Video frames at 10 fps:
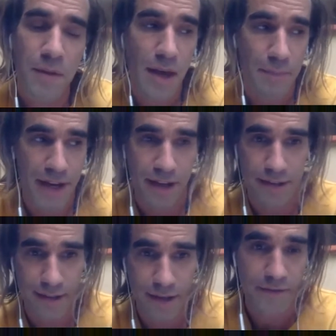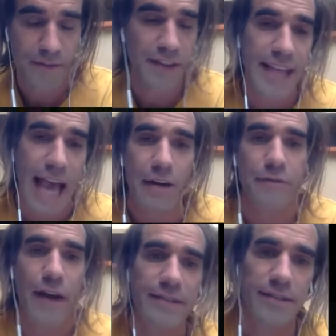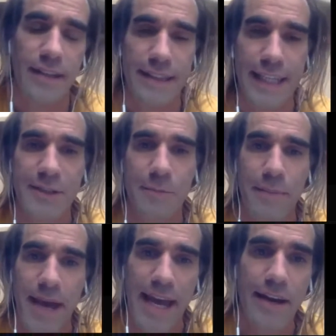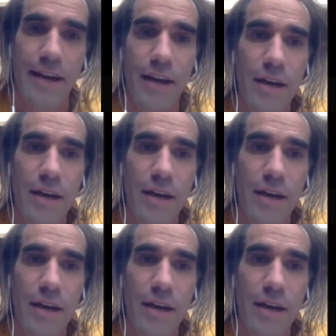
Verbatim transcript: because of the sacrifices that need to be made.